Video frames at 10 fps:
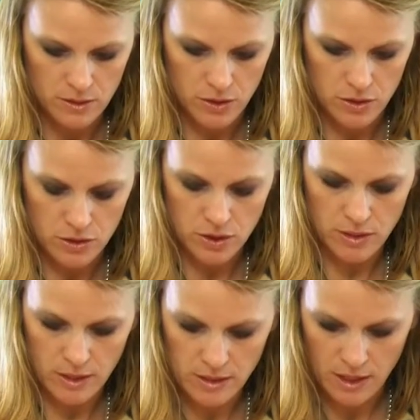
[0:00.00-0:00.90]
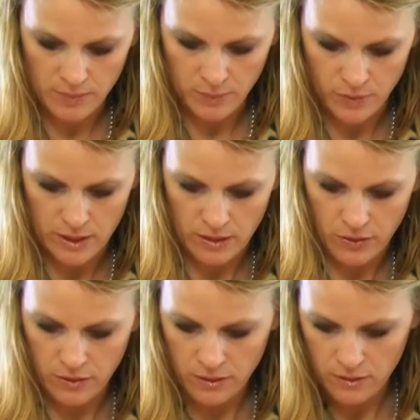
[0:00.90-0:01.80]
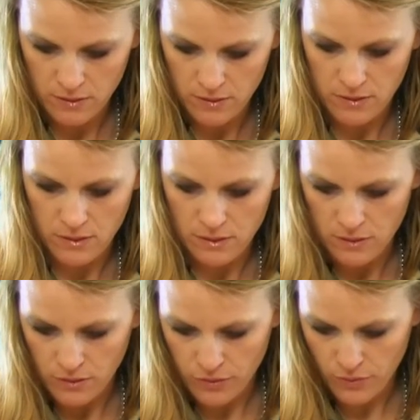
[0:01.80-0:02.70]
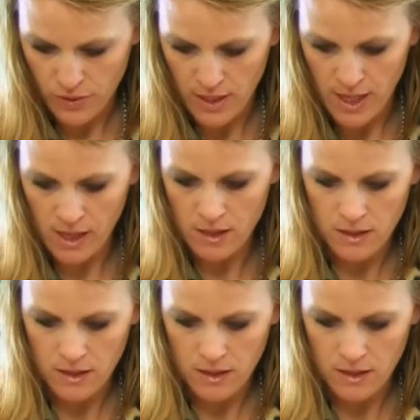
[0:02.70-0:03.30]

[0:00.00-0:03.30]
So you should end up with three